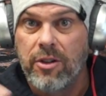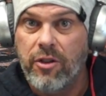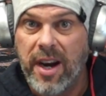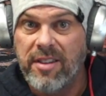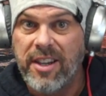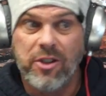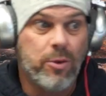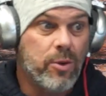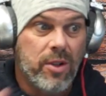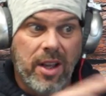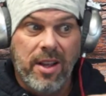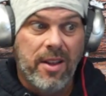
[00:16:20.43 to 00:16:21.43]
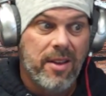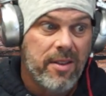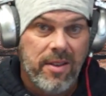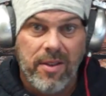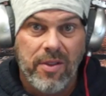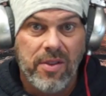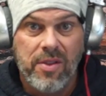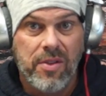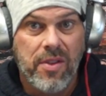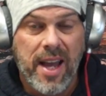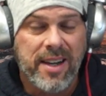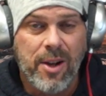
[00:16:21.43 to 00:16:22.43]
Transsexual,
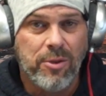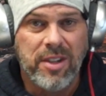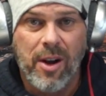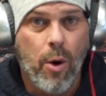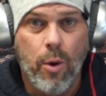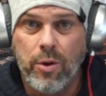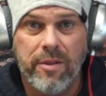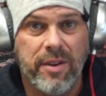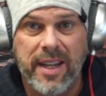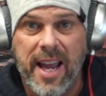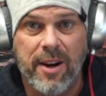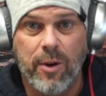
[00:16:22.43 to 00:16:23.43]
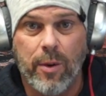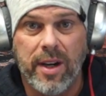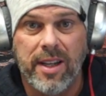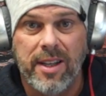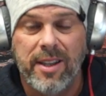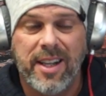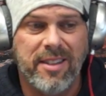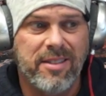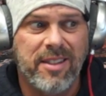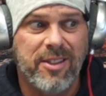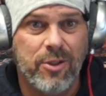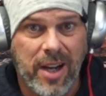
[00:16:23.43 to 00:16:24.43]
that goes in a whole different category.
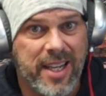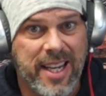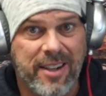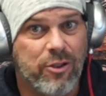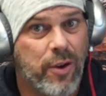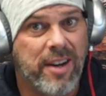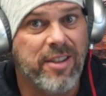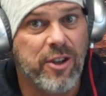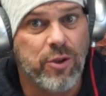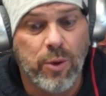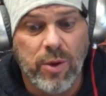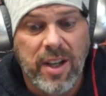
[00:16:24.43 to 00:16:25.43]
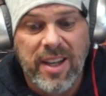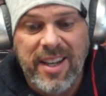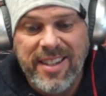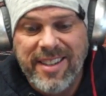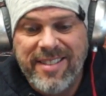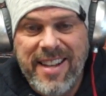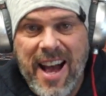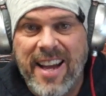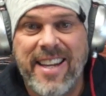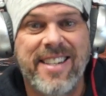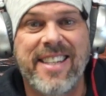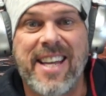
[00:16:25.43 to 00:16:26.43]
Because, again, transsexual does
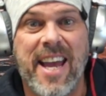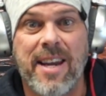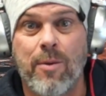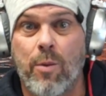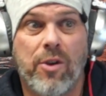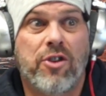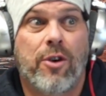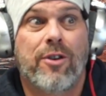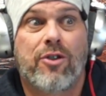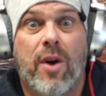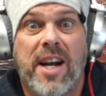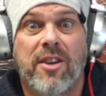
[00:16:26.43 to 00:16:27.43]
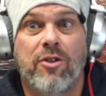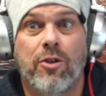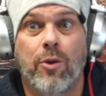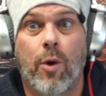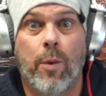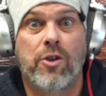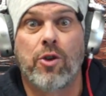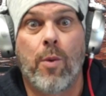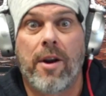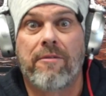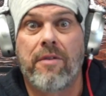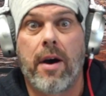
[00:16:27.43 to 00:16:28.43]
not indicate what you're attracted to or what you
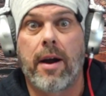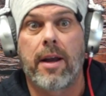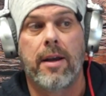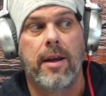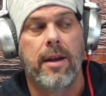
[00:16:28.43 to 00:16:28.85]
want to fuck.